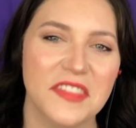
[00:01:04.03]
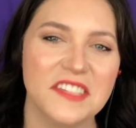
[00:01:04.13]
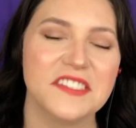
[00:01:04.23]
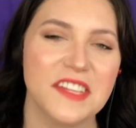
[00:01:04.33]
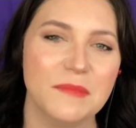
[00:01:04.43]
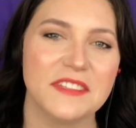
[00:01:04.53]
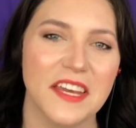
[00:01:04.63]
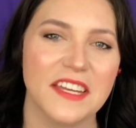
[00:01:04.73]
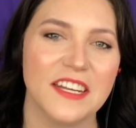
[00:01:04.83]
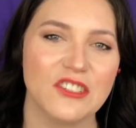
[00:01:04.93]
this seems
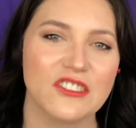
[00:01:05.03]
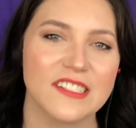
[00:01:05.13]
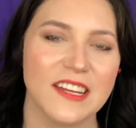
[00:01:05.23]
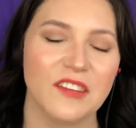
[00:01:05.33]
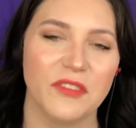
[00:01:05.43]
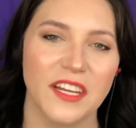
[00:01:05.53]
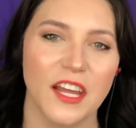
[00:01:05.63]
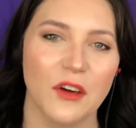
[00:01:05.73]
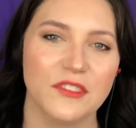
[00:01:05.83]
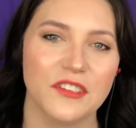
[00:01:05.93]
like an interesting
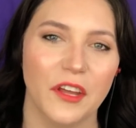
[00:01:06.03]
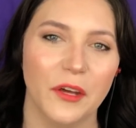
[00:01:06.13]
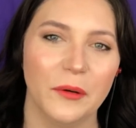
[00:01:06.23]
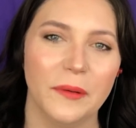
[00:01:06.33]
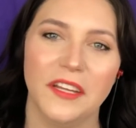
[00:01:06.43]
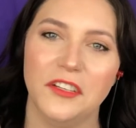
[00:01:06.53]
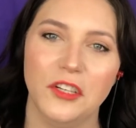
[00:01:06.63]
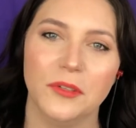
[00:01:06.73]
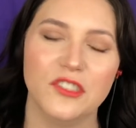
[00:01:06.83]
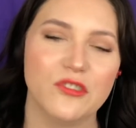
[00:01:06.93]
video to you and
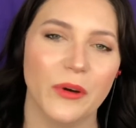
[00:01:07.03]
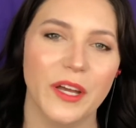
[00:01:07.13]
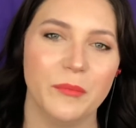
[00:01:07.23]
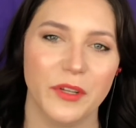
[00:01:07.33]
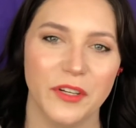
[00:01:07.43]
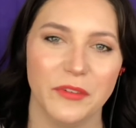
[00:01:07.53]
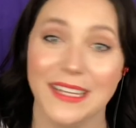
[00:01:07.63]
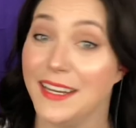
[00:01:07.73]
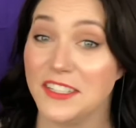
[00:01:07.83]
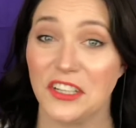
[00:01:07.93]
you enjoy beauty
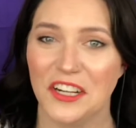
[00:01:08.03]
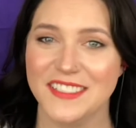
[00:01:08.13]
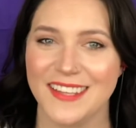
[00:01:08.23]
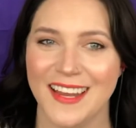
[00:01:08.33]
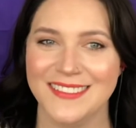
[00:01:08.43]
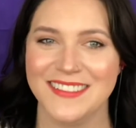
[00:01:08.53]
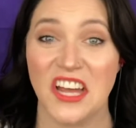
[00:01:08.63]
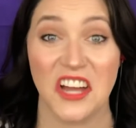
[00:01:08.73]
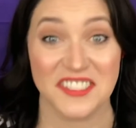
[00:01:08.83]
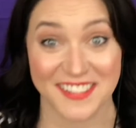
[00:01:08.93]
related content
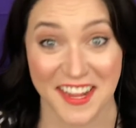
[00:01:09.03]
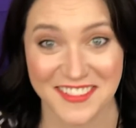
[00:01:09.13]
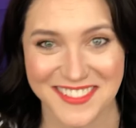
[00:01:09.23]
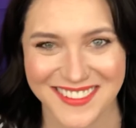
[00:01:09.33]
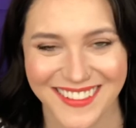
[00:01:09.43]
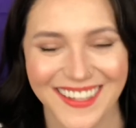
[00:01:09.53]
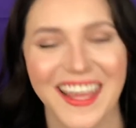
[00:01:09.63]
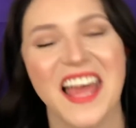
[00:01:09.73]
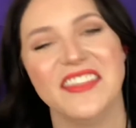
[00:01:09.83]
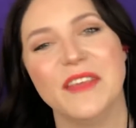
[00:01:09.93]
nonsense,
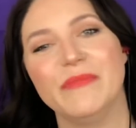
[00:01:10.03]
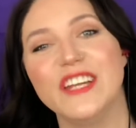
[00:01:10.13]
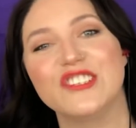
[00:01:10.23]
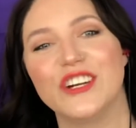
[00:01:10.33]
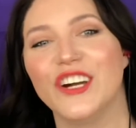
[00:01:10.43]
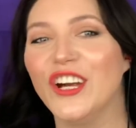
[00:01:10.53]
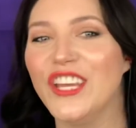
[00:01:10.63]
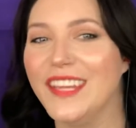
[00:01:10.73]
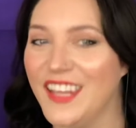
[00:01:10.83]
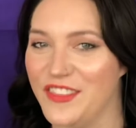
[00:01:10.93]
then make sure
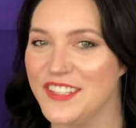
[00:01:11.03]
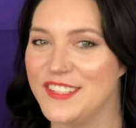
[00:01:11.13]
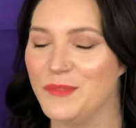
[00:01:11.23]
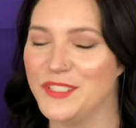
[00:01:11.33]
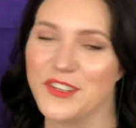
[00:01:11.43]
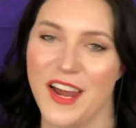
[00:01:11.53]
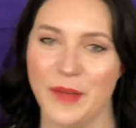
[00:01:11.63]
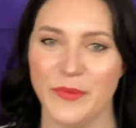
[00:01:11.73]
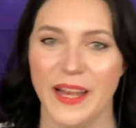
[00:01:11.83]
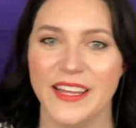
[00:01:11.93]
you hit the subscribe
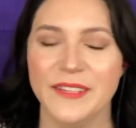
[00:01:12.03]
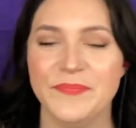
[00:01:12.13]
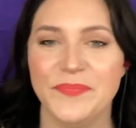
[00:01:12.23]
button.